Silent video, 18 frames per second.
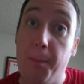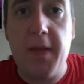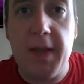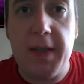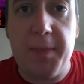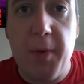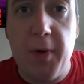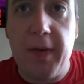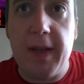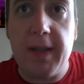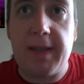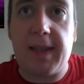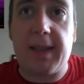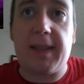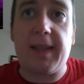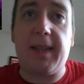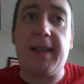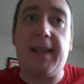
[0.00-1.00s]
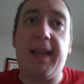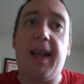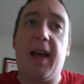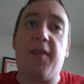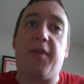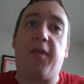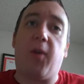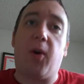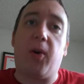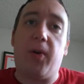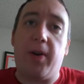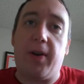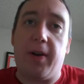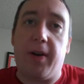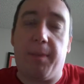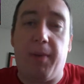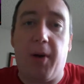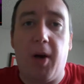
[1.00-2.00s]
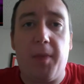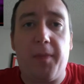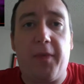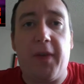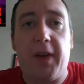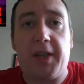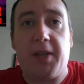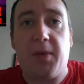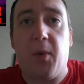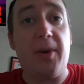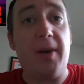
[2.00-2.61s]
This movie is clearly a forerunner to Pulp Fiction,